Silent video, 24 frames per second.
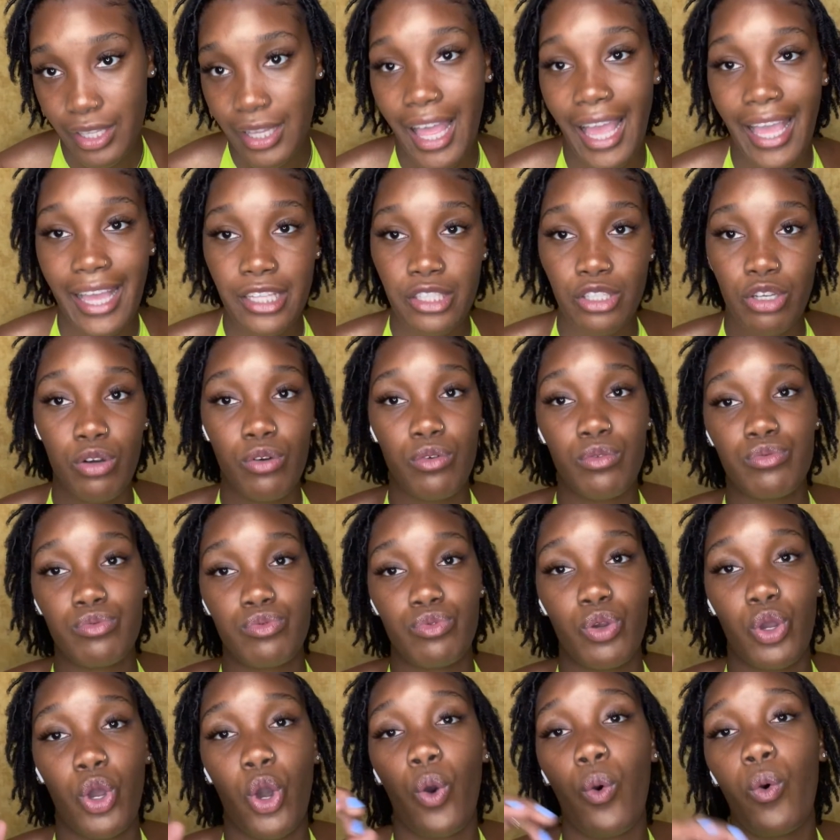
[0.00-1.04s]
Like,
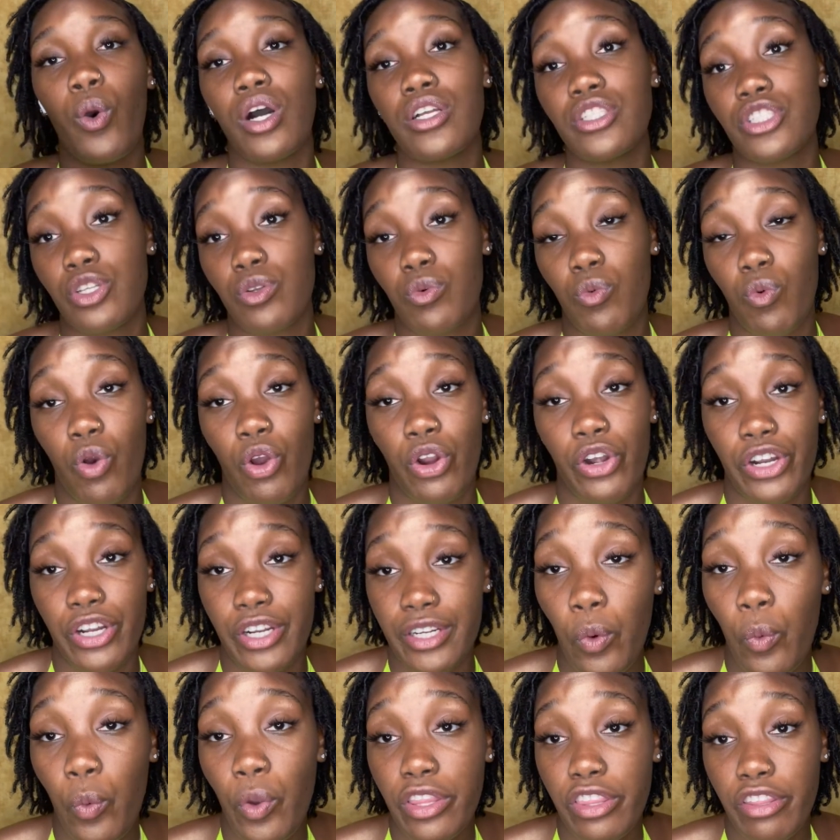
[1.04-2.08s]
don't go under the water
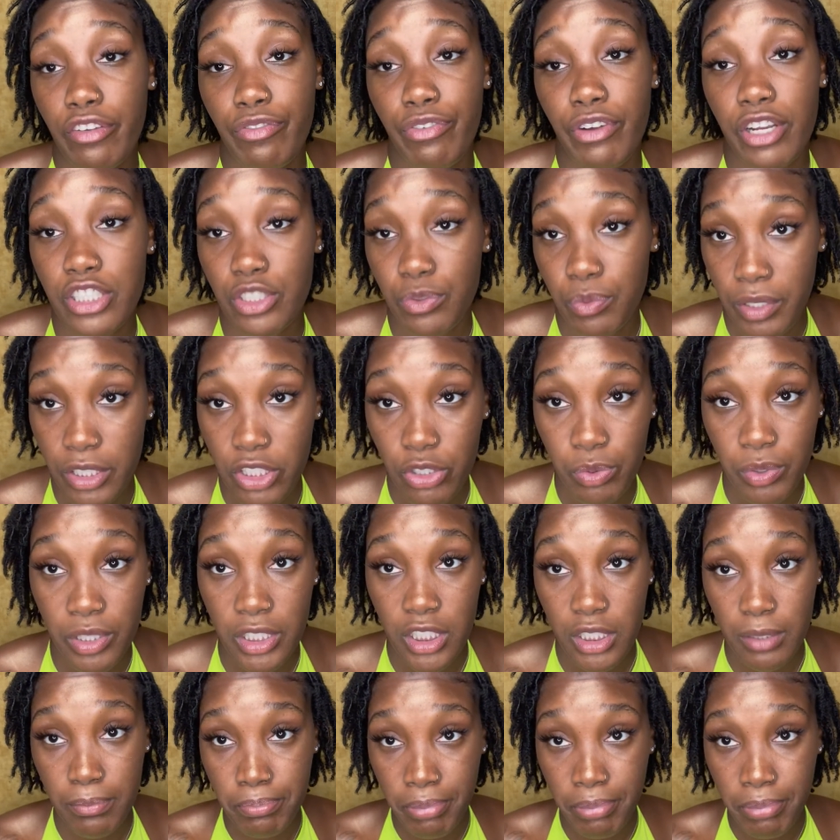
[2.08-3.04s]
with a fresh retwist.